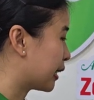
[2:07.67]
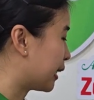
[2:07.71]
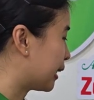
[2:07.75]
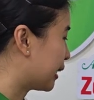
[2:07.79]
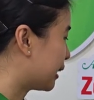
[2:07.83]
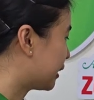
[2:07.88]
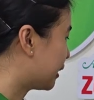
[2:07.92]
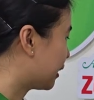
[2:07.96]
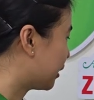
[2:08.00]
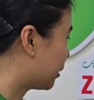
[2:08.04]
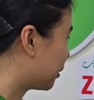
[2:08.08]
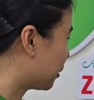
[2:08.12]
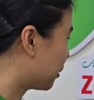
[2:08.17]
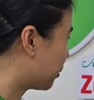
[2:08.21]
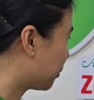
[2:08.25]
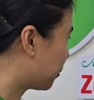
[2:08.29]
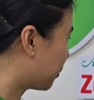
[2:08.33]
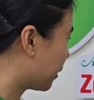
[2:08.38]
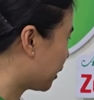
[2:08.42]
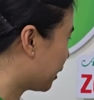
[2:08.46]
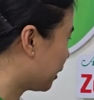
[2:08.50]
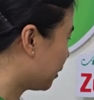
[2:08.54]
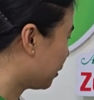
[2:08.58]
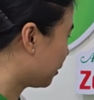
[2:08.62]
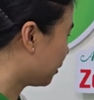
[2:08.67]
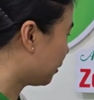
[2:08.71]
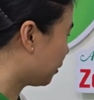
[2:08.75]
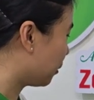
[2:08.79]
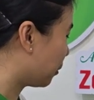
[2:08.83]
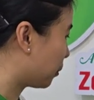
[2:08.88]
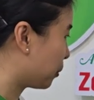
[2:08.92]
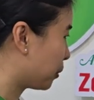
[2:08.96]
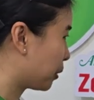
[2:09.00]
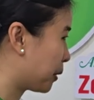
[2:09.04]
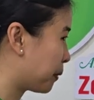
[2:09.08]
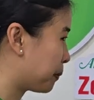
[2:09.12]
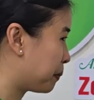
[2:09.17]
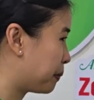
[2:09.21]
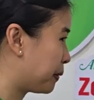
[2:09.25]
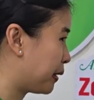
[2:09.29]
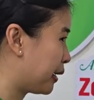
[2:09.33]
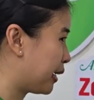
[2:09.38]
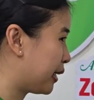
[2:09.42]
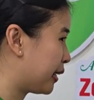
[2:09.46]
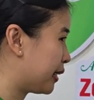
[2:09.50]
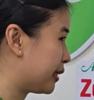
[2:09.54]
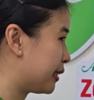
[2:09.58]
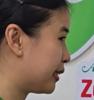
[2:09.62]
Is it a crayon or a
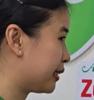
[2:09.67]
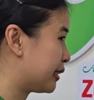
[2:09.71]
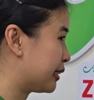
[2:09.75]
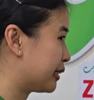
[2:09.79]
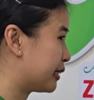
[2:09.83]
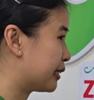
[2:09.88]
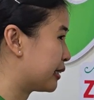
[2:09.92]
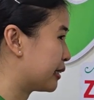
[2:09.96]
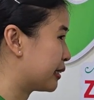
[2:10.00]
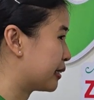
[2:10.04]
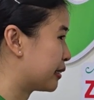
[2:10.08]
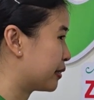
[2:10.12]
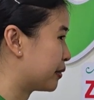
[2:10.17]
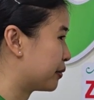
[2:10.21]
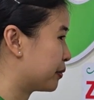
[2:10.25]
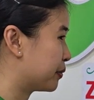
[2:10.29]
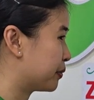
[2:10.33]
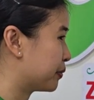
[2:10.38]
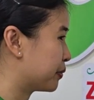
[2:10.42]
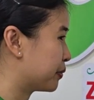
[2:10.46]
pen?